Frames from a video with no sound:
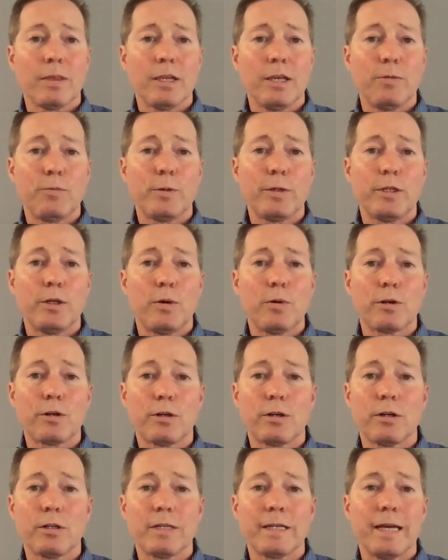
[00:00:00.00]
If we don't
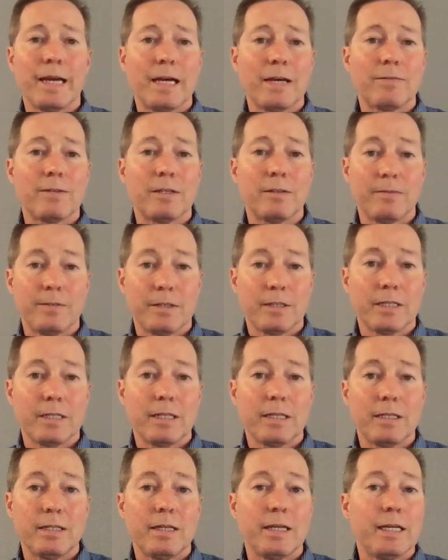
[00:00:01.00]
currently have an
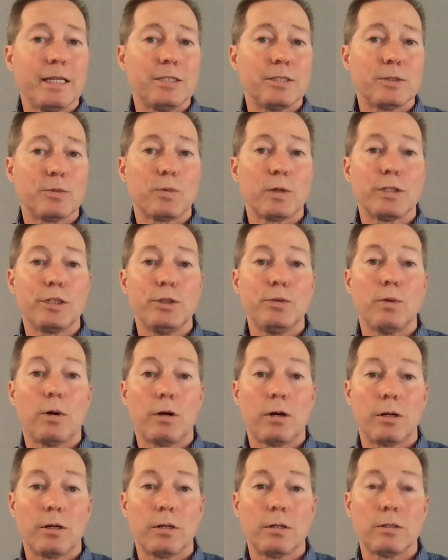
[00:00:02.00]
affiliated agent where you
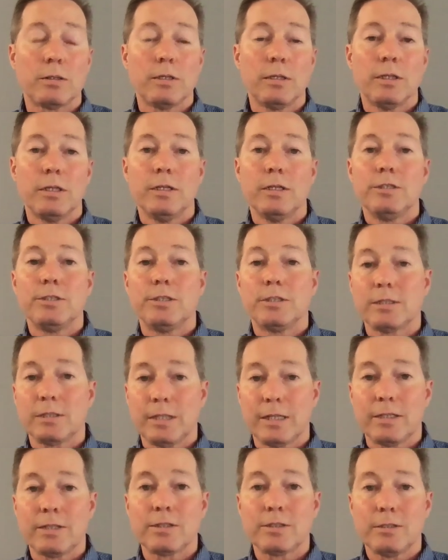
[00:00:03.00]
are, just
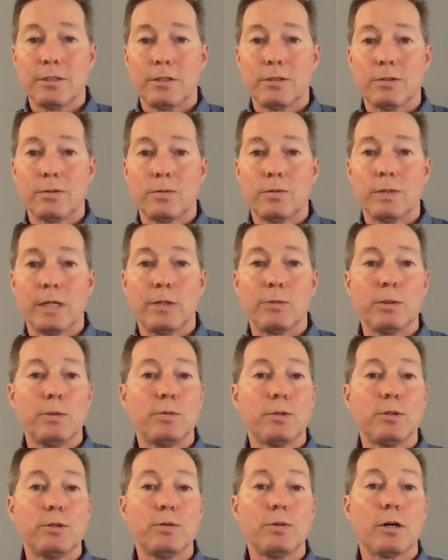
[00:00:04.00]
let us know and we
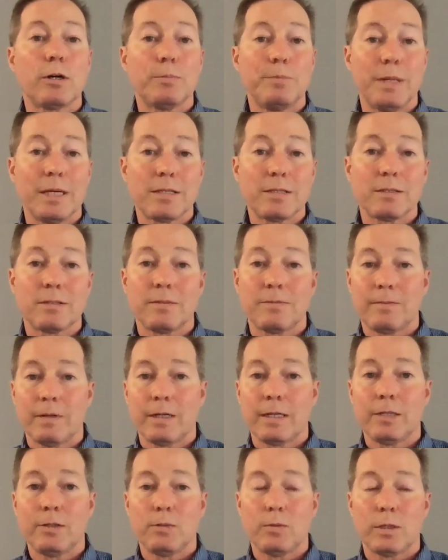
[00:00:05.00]
will do our best to
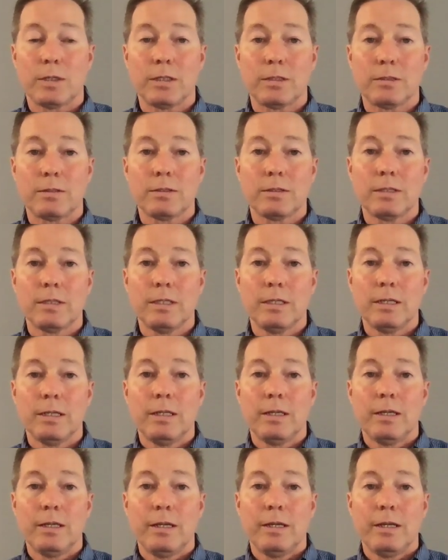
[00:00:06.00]
find one.
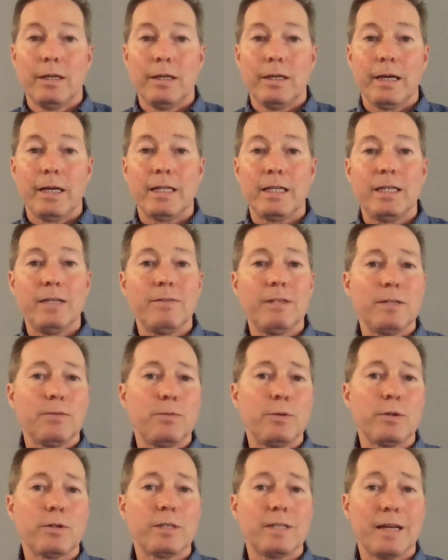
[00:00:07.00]
And even if
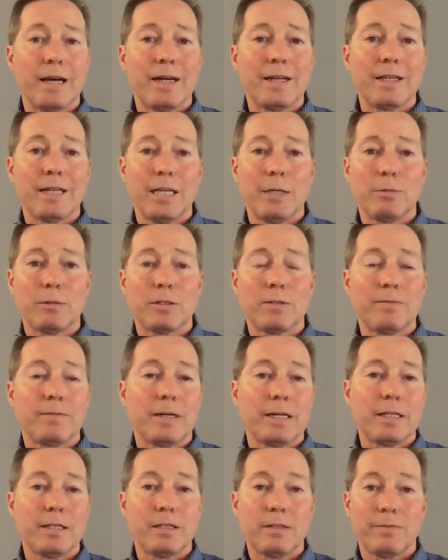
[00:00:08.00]
we are not able to
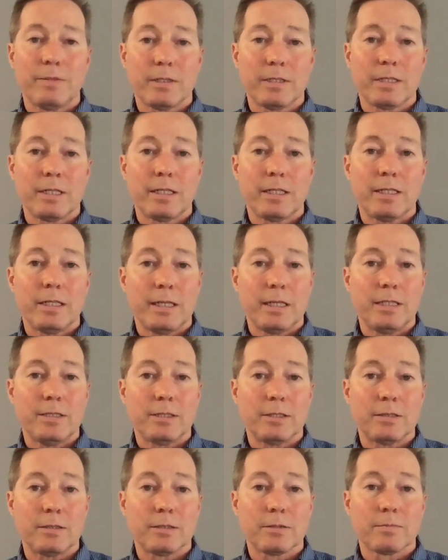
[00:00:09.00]
find an affiliated
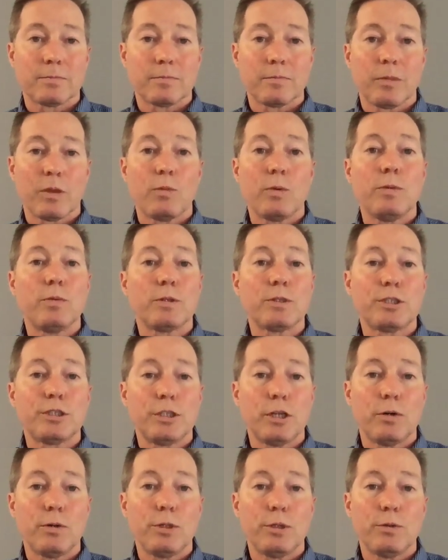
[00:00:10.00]
agent, we will
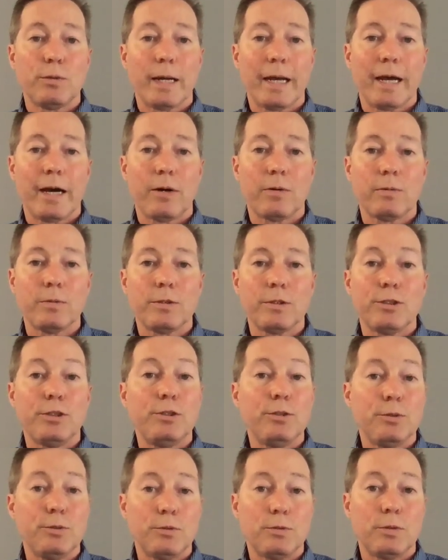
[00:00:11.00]
show you how
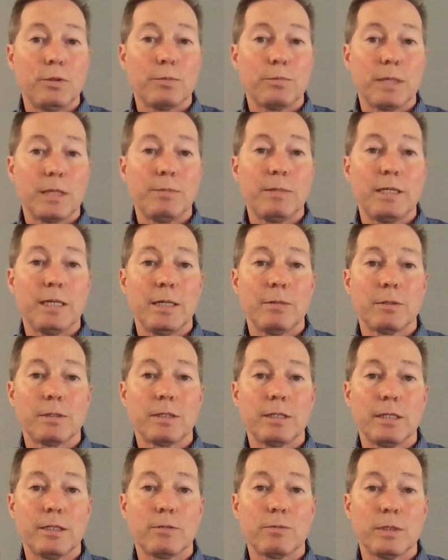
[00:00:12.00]
you may be able to
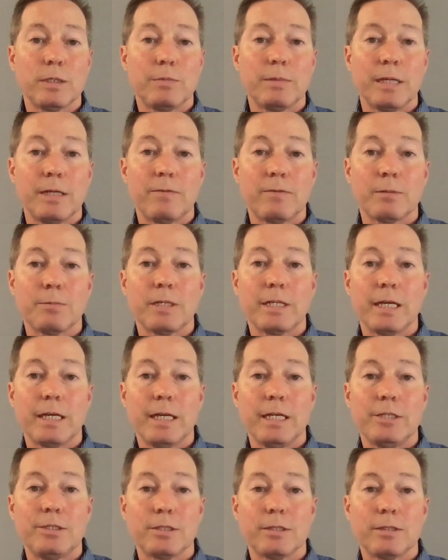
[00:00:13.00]
get a rebate from an
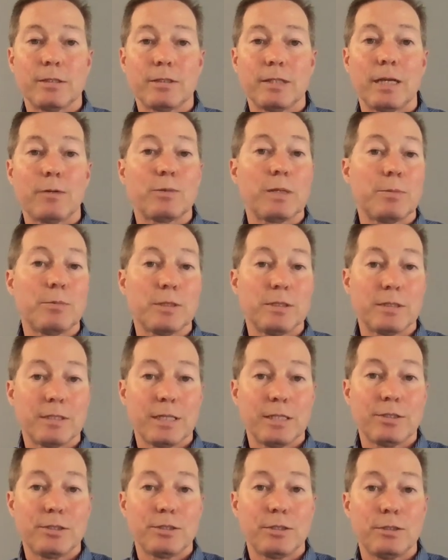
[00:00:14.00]
agent that
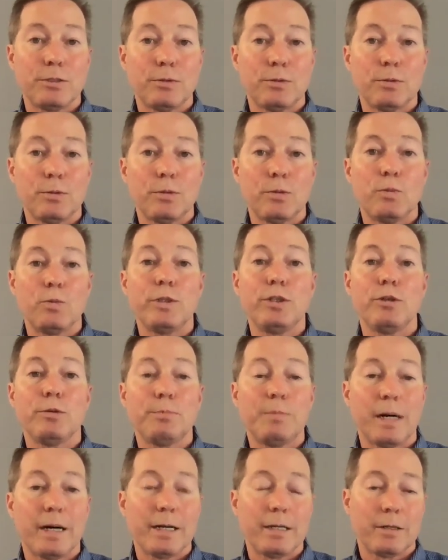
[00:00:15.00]
represents you when you
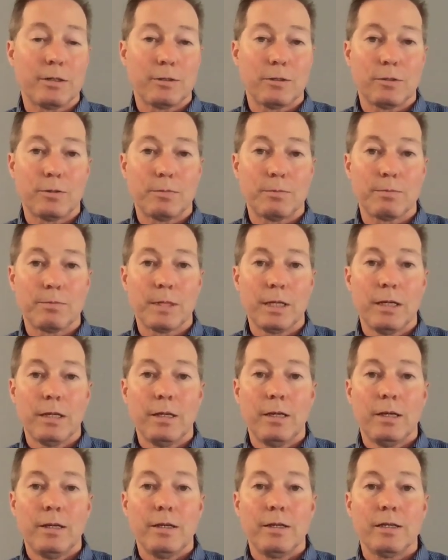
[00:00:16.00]
buy a home,
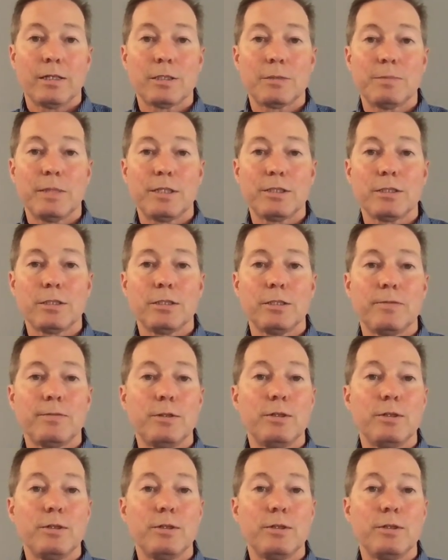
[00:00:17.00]
especially if